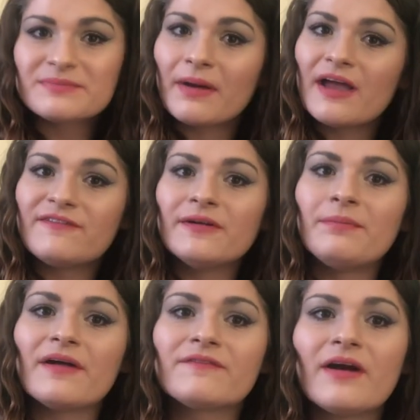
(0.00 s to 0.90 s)
Byfield
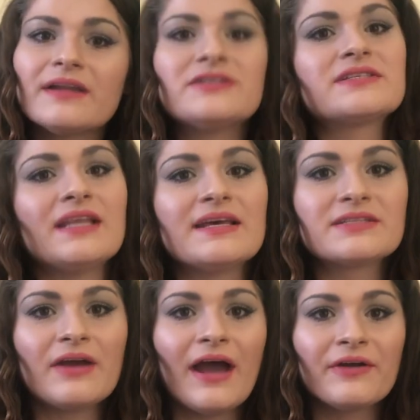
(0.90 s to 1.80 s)
by Friday just to let us
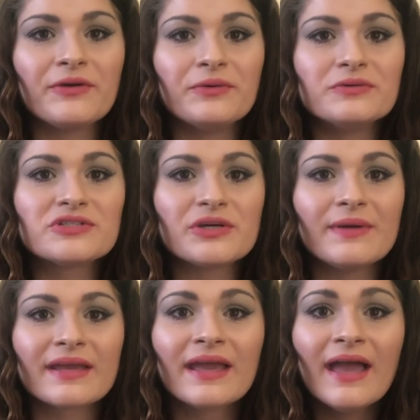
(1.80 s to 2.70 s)
know how you're all
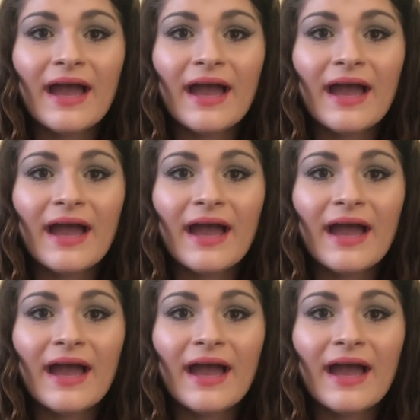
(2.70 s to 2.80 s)
doing?